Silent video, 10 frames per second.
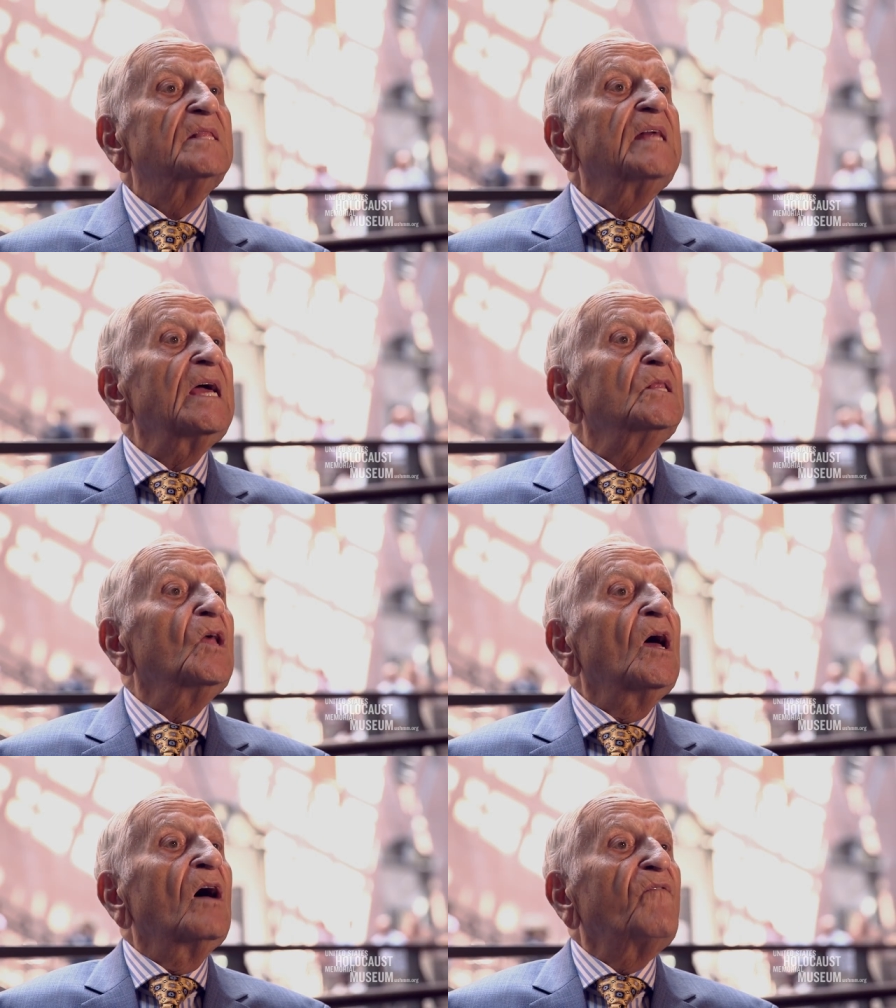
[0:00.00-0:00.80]
they
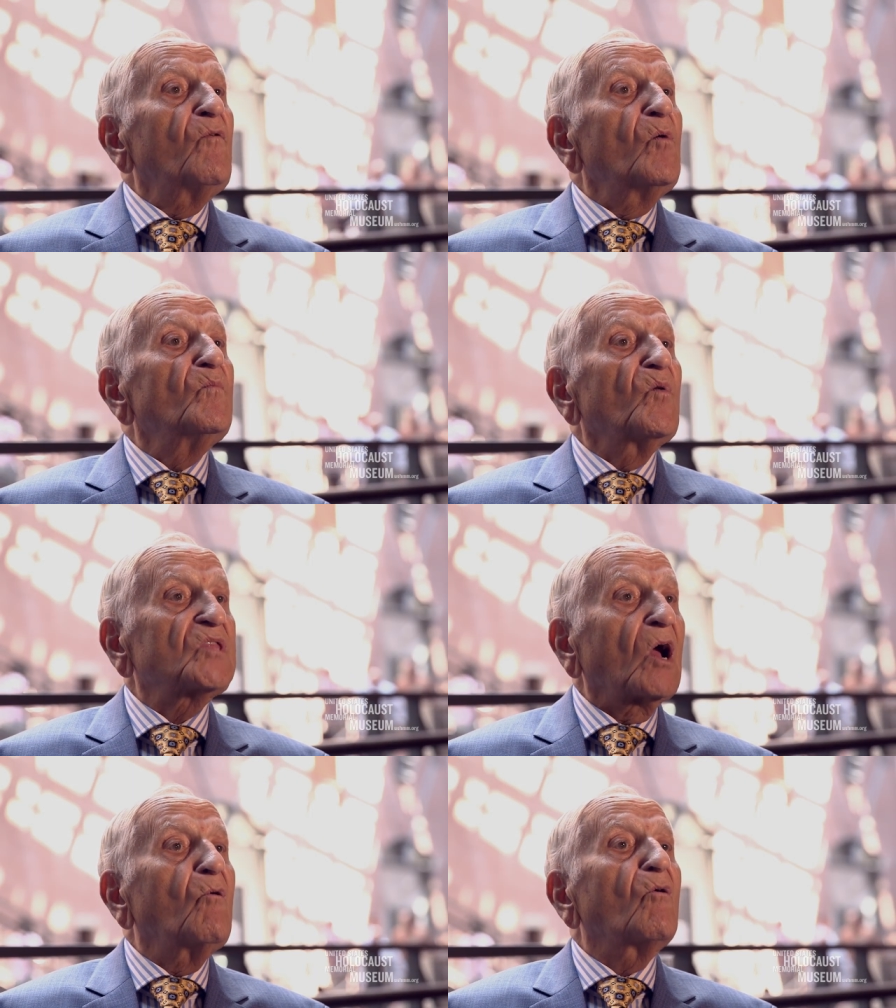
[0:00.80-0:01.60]
formed what
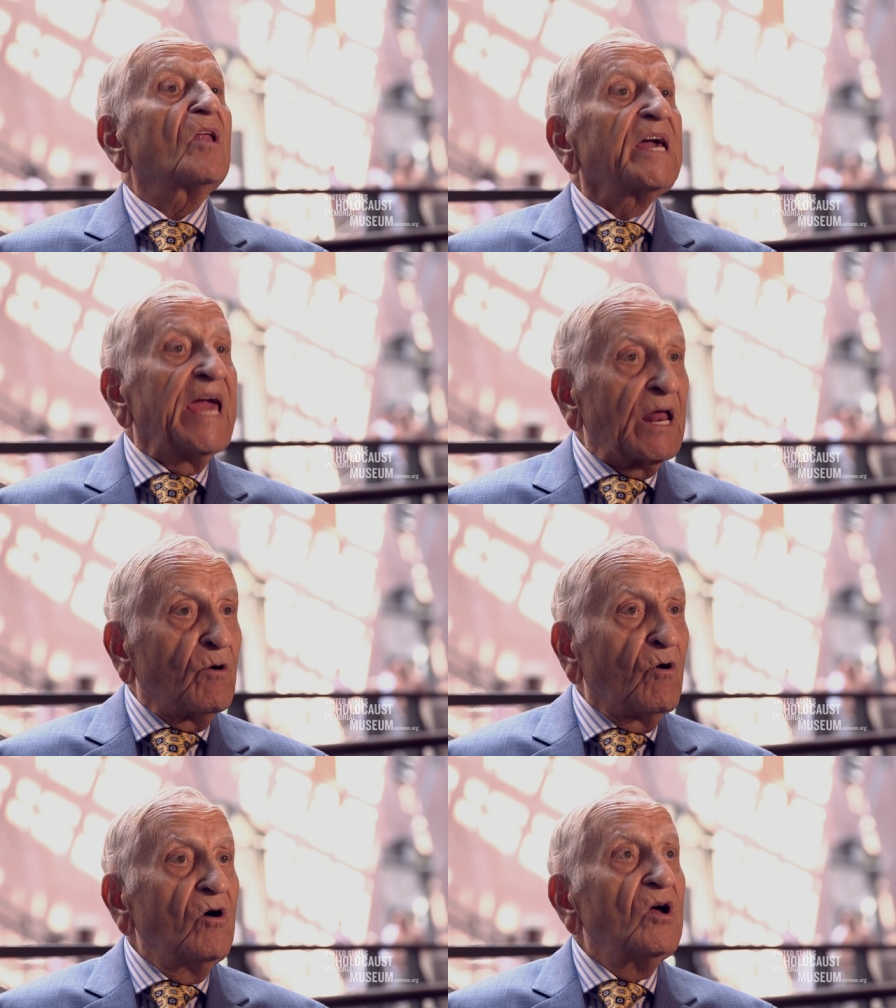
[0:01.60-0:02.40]
they call a ghetto.